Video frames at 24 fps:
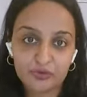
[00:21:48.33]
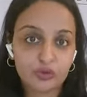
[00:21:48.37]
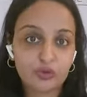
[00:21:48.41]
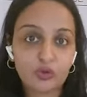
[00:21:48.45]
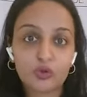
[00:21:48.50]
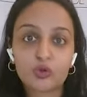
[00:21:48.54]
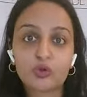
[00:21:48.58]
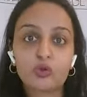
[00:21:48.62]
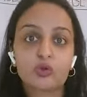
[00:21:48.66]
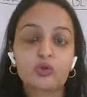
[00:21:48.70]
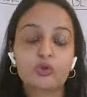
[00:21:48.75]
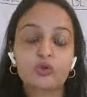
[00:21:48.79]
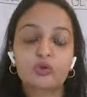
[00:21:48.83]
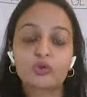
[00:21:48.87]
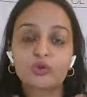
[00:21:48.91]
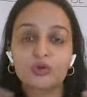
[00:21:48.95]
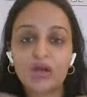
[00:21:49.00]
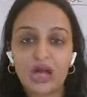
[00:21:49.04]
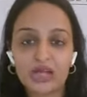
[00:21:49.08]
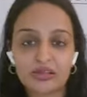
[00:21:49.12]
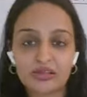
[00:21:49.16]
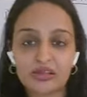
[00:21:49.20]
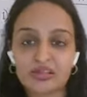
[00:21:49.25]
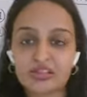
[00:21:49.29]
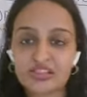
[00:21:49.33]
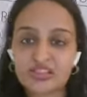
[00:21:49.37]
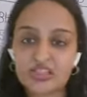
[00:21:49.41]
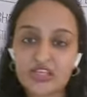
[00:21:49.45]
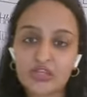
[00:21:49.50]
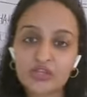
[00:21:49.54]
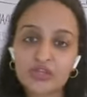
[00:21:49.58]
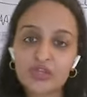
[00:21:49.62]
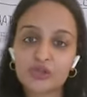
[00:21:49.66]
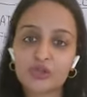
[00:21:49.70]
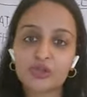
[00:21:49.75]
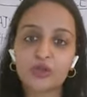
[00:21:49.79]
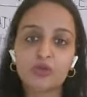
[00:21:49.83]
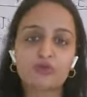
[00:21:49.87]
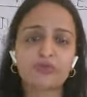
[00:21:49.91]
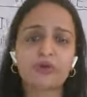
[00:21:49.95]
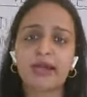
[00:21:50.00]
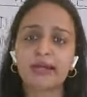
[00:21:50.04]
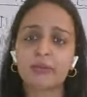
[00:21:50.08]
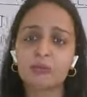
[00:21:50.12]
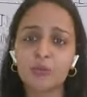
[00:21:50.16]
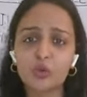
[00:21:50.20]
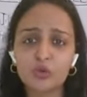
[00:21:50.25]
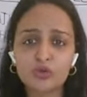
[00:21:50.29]
You know, you go to Dadar station, you
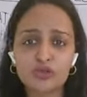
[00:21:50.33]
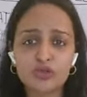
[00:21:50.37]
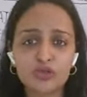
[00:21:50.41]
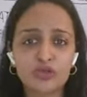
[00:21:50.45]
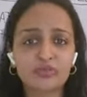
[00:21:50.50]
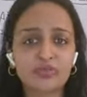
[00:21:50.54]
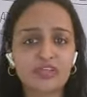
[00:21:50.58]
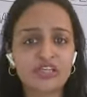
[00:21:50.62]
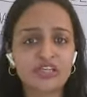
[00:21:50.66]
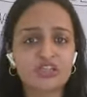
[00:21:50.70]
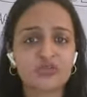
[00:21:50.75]
find most of